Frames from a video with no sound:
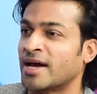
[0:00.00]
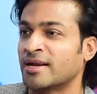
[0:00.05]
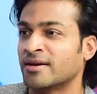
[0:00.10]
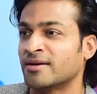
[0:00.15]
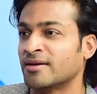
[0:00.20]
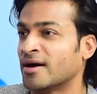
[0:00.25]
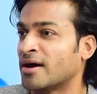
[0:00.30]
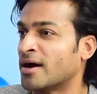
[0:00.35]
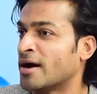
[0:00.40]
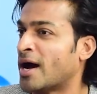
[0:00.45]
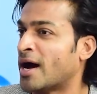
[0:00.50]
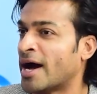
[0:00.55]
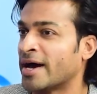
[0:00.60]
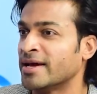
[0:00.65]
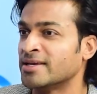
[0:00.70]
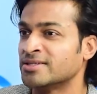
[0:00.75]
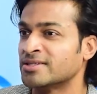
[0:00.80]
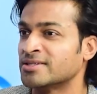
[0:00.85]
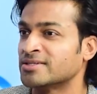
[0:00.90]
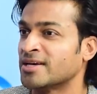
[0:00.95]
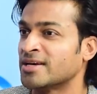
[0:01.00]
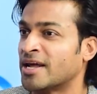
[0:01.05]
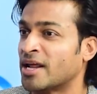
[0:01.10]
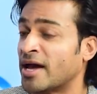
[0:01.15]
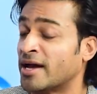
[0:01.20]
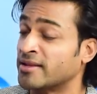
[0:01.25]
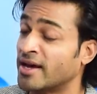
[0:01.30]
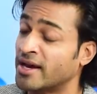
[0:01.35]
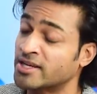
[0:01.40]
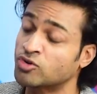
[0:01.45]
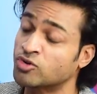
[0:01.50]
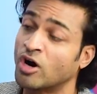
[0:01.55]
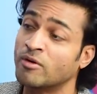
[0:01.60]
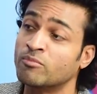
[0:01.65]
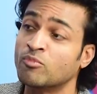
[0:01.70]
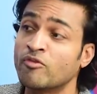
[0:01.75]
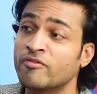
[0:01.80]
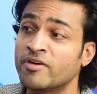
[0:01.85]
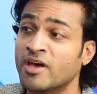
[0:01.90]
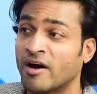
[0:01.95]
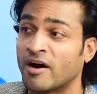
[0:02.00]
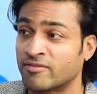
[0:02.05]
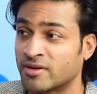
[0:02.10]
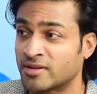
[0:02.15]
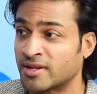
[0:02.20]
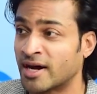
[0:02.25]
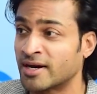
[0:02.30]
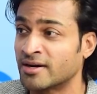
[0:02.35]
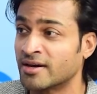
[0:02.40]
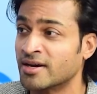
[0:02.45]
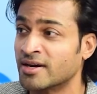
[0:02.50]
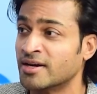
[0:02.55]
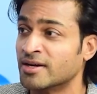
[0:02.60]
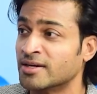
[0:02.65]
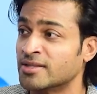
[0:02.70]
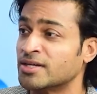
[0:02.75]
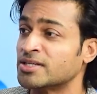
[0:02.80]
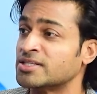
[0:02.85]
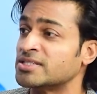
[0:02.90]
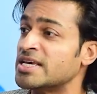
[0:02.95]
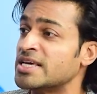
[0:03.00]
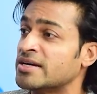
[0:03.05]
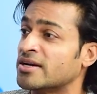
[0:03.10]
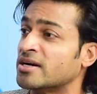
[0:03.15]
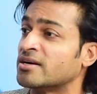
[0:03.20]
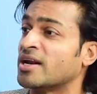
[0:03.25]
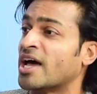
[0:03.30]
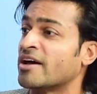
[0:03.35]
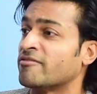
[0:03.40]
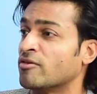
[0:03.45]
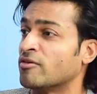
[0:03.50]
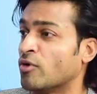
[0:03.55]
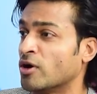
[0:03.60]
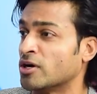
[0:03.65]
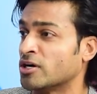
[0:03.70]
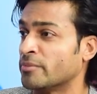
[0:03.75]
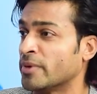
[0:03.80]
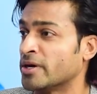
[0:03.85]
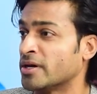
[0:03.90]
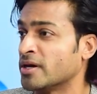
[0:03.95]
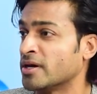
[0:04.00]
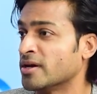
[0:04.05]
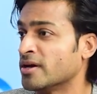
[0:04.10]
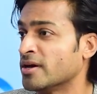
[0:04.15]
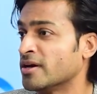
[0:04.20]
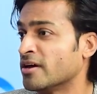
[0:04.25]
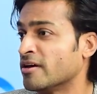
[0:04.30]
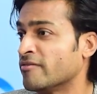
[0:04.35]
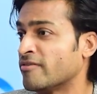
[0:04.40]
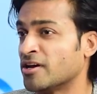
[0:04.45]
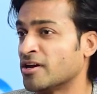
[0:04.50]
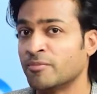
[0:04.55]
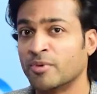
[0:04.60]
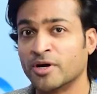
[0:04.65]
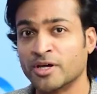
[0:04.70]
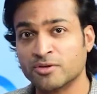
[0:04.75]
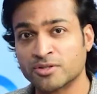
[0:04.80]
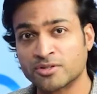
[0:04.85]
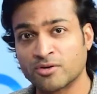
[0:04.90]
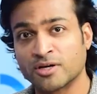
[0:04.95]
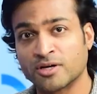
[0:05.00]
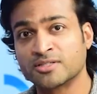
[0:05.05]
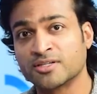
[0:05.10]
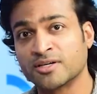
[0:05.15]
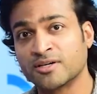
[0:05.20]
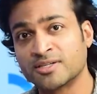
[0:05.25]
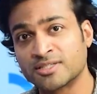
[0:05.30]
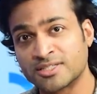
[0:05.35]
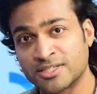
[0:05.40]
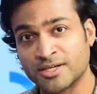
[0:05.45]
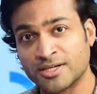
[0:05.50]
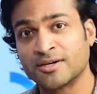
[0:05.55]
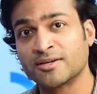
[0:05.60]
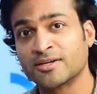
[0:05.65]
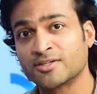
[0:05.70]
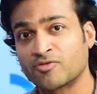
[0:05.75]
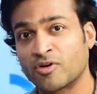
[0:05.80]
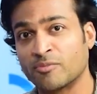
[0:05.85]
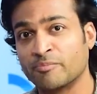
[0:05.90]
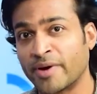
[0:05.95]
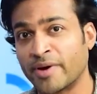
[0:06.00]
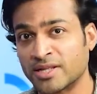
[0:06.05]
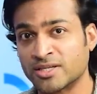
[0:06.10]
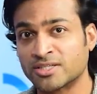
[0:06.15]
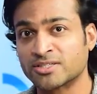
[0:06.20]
and I saw a movie after that, The Secret Life of Walter Mitty. If anybody who's not seen it, see it. It's from Ben